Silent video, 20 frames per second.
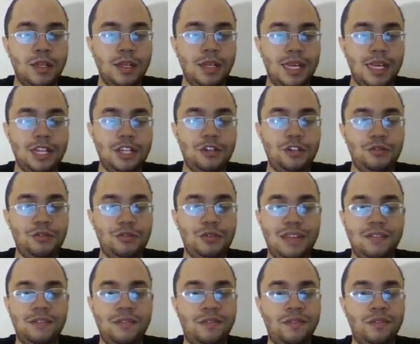and you
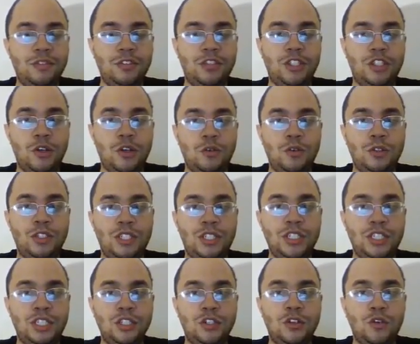live. So
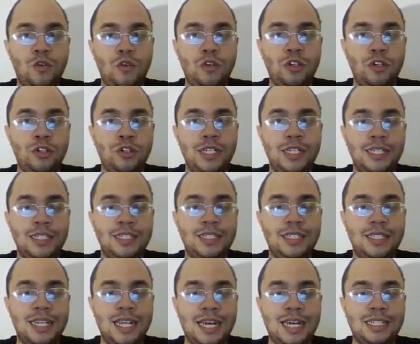since the corner is
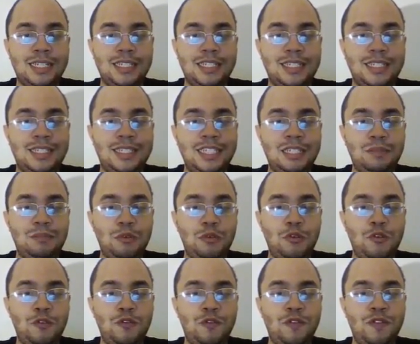not, since this
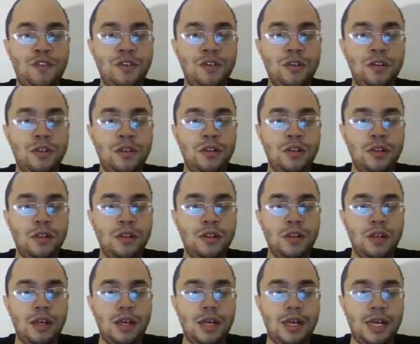move
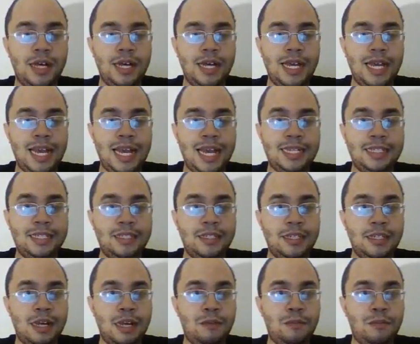
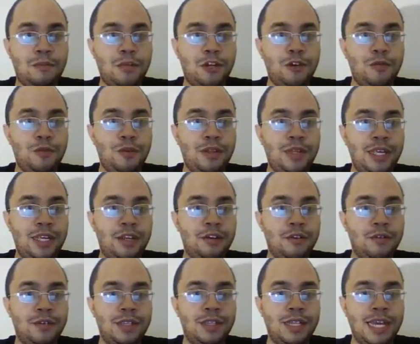I'll mark it
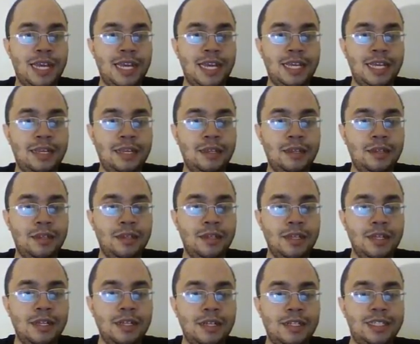with A.
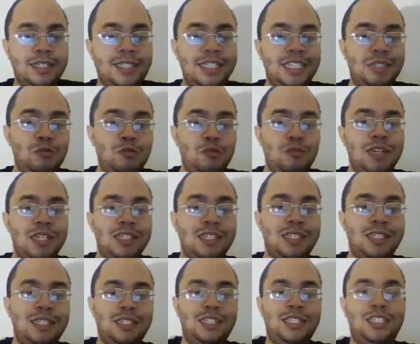Since this move
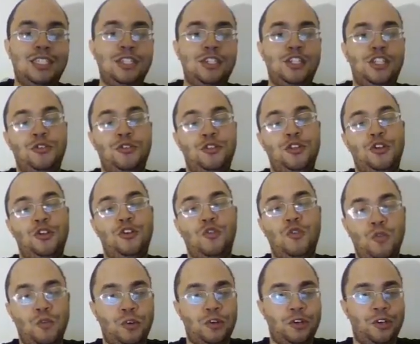doesn't secure the
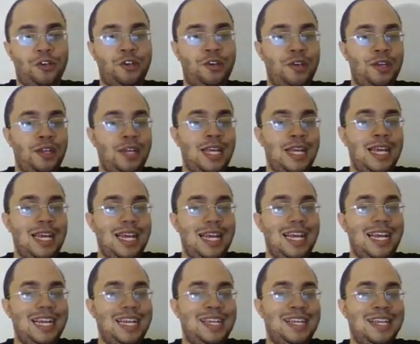corner,
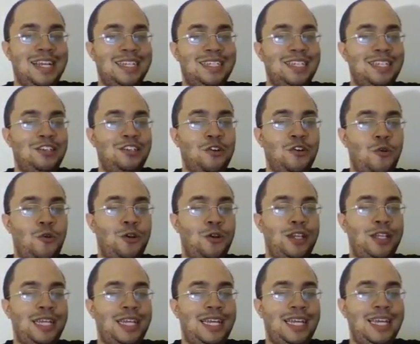it doesn't
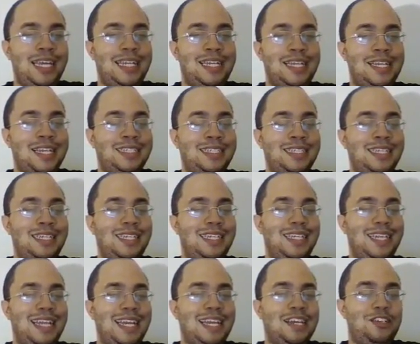
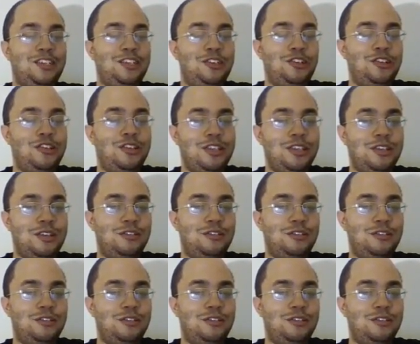link to the